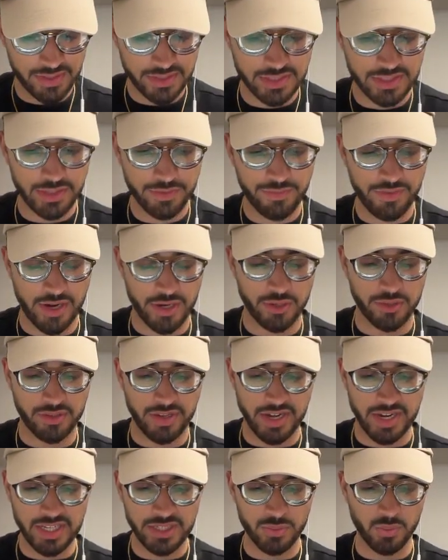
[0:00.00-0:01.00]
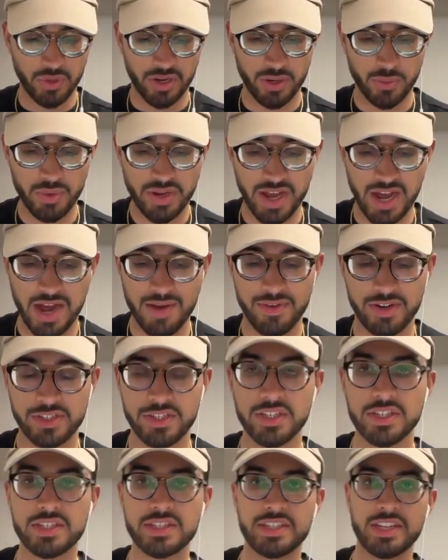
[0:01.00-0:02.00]
is the final case where we have
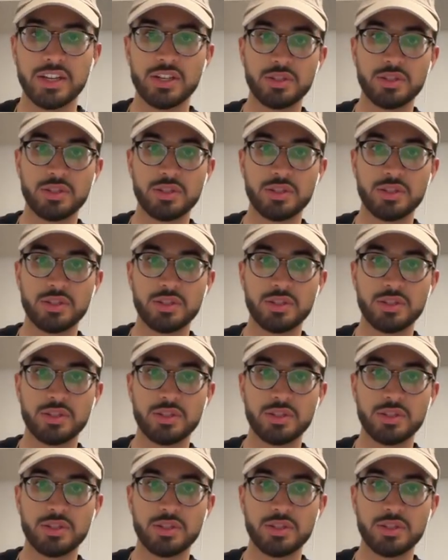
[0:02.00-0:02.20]
actually a sales